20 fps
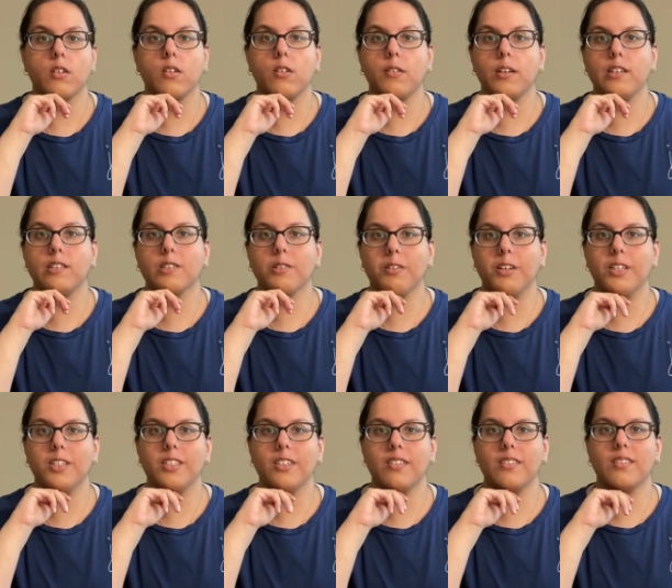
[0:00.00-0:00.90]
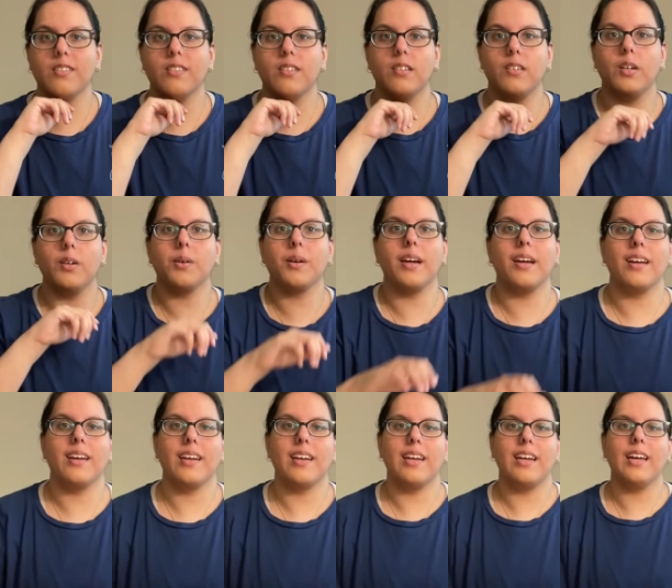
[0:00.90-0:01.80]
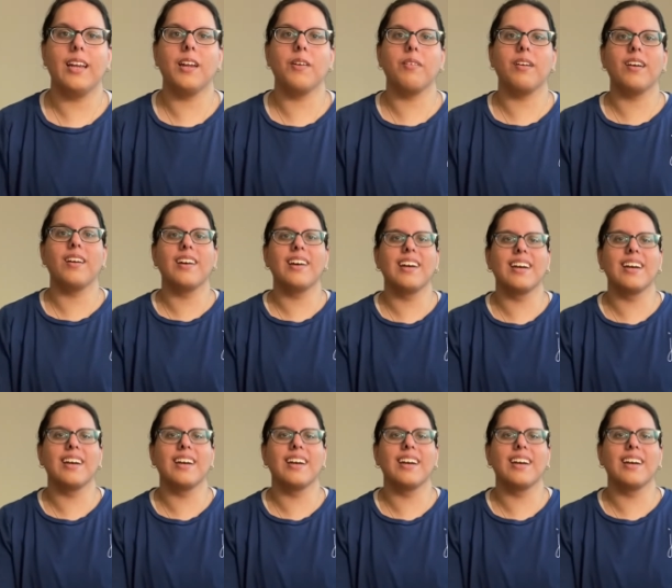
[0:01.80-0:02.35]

Goodness gracious. Okay, anyway.